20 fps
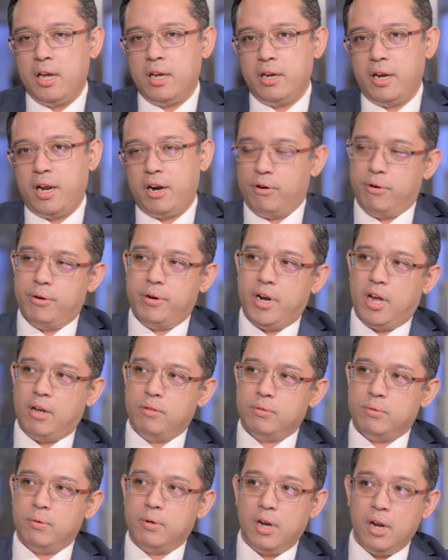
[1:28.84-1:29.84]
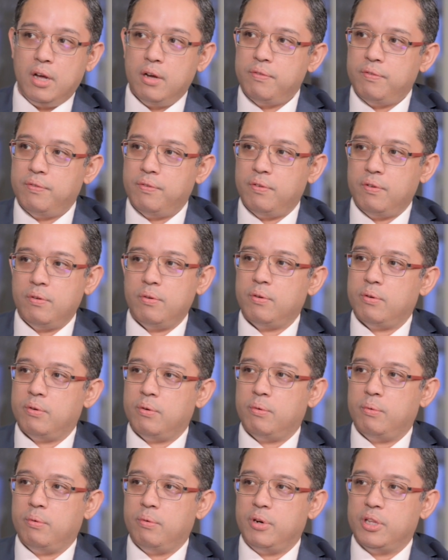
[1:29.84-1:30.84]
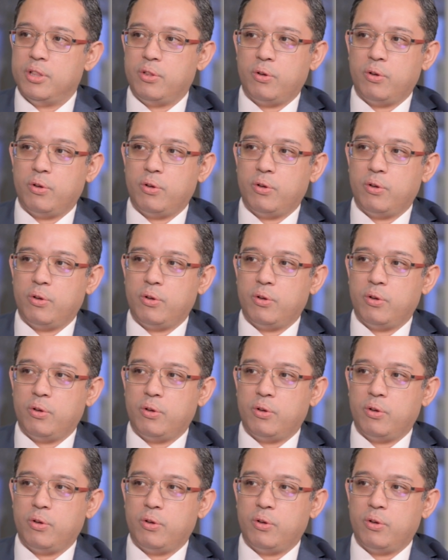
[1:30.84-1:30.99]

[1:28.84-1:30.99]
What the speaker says: narrow it down to glove. We're